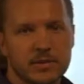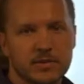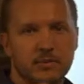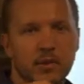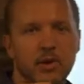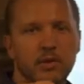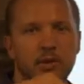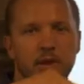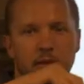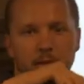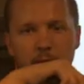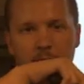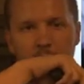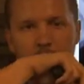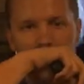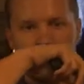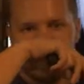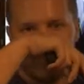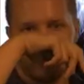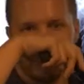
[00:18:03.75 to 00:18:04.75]
smoking
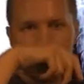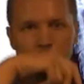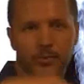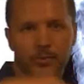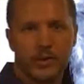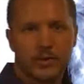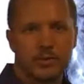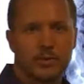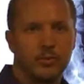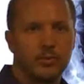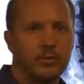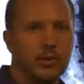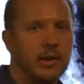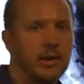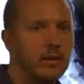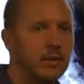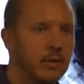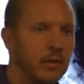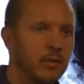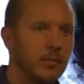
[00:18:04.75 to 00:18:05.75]
right now. So
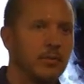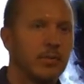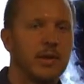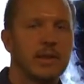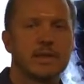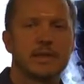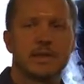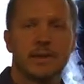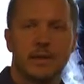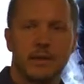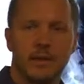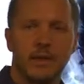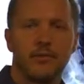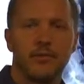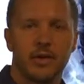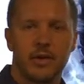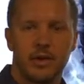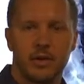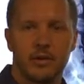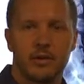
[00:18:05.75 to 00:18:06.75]
pretty
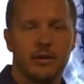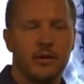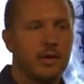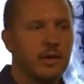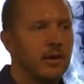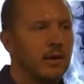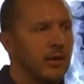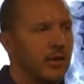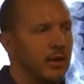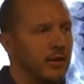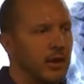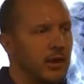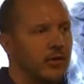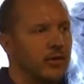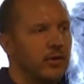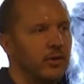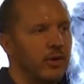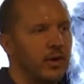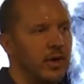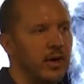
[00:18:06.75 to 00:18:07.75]
significant.
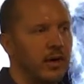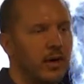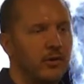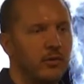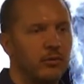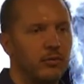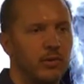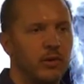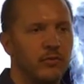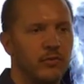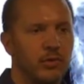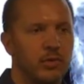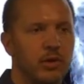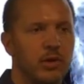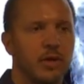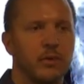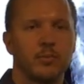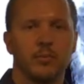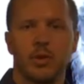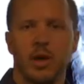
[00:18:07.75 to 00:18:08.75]
Another, if you
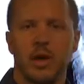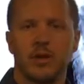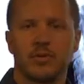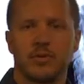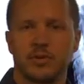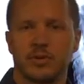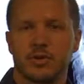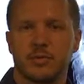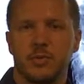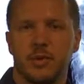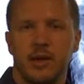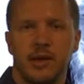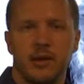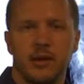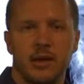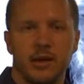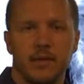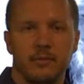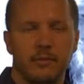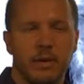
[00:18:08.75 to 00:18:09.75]
look up Roger
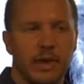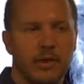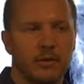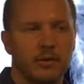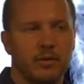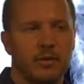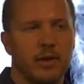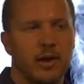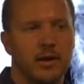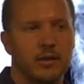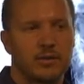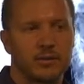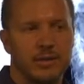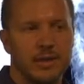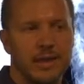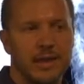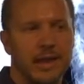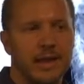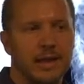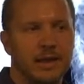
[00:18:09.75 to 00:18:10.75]
Sperry, medical doctor in
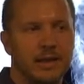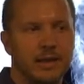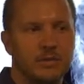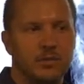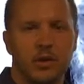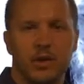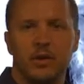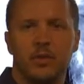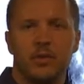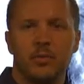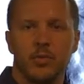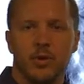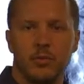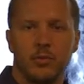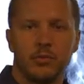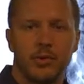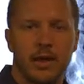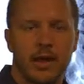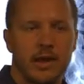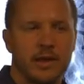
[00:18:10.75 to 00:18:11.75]
the 80s, won a Nobel
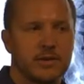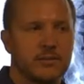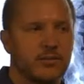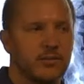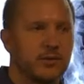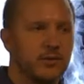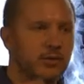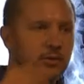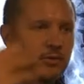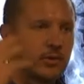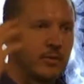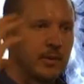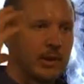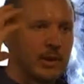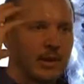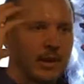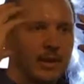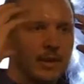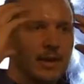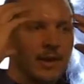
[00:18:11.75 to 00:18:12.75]
Prize for determining
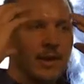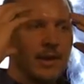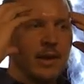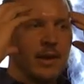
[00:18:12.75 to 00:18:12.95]
that